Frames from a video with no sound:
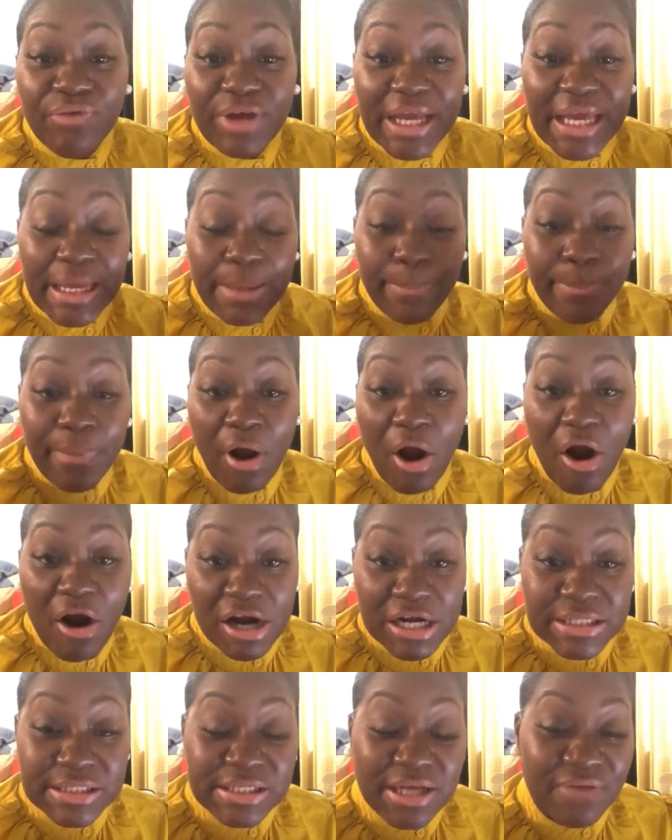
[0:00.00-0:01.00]
3
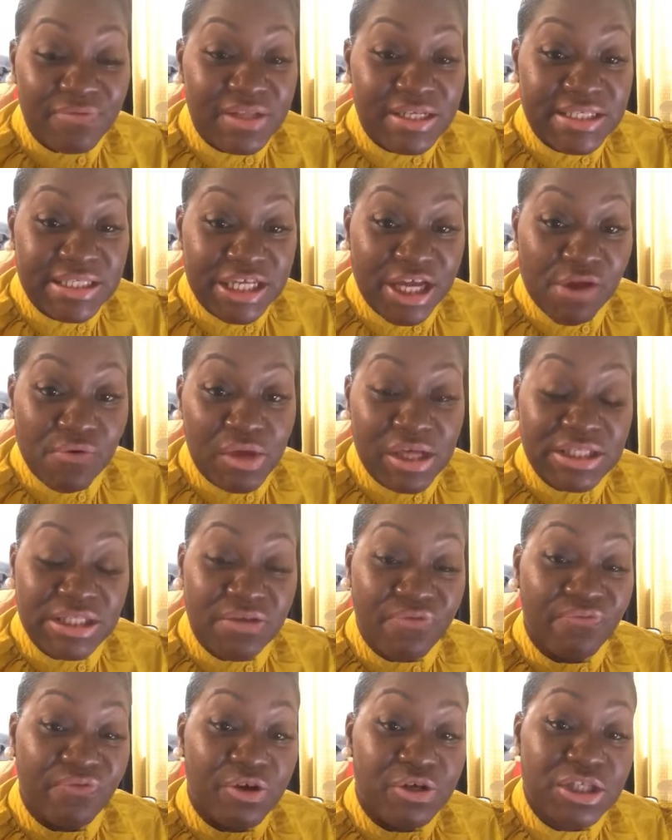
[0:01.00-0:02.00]
parts of the series,
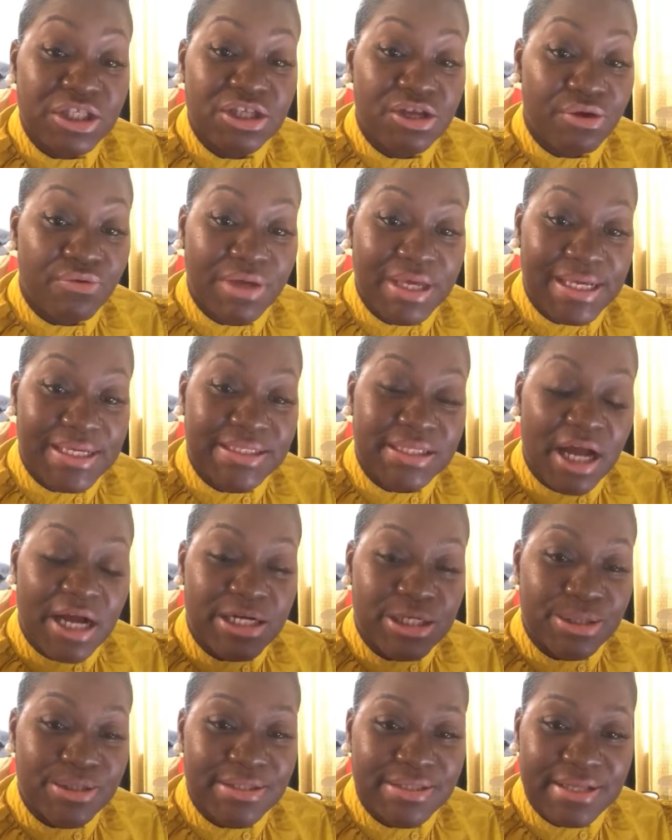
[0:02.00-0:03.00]
the first series is
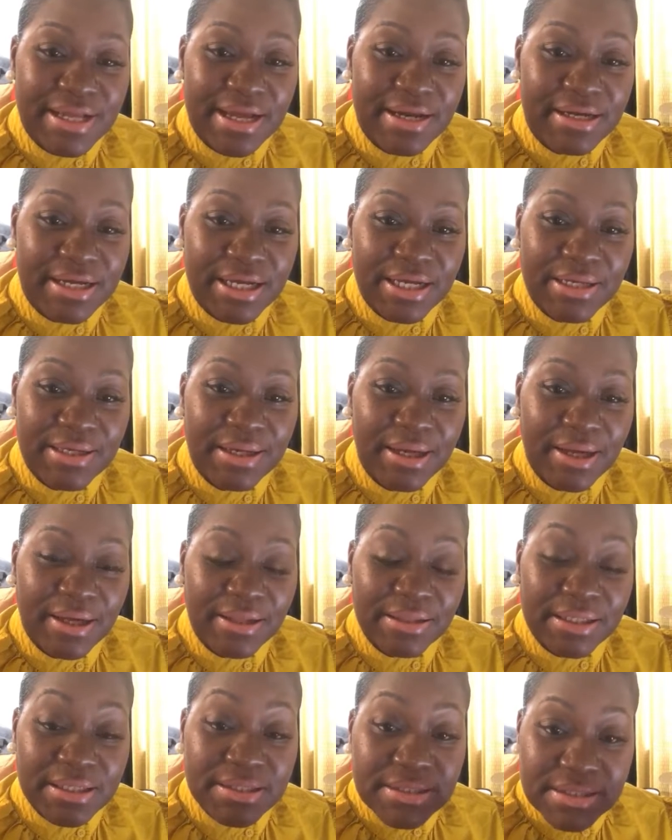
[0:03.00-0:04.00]
understanding
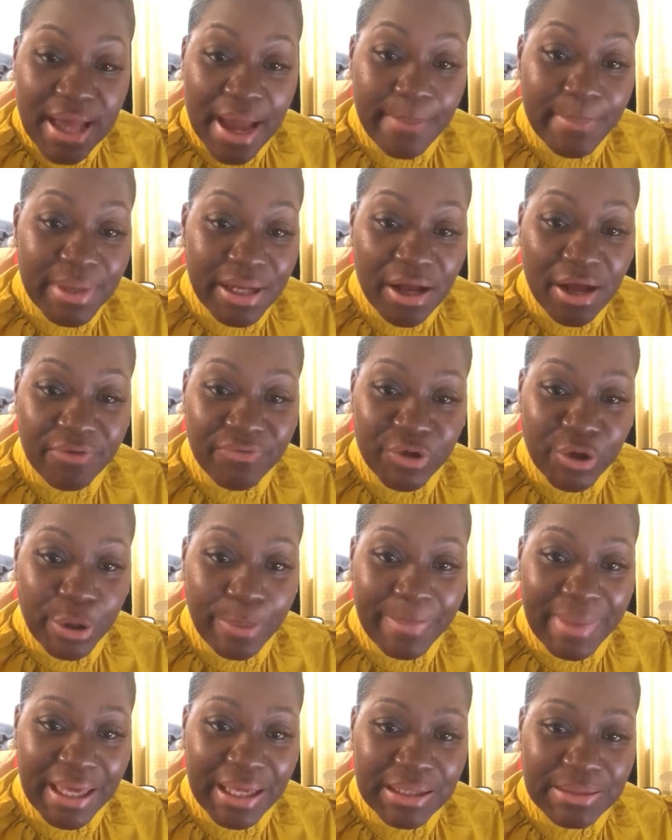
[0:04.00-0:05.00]
the assignment of
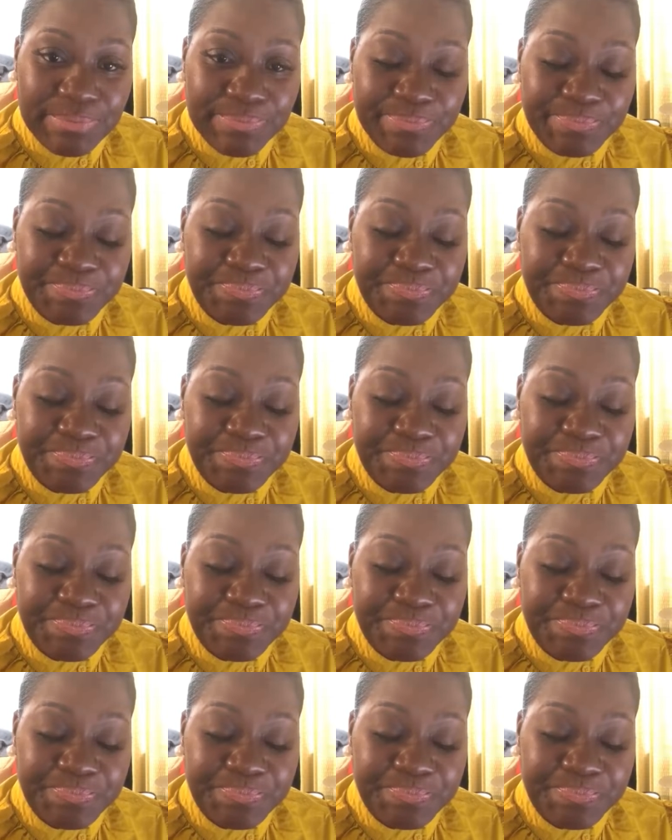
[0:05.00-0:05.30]
your mate.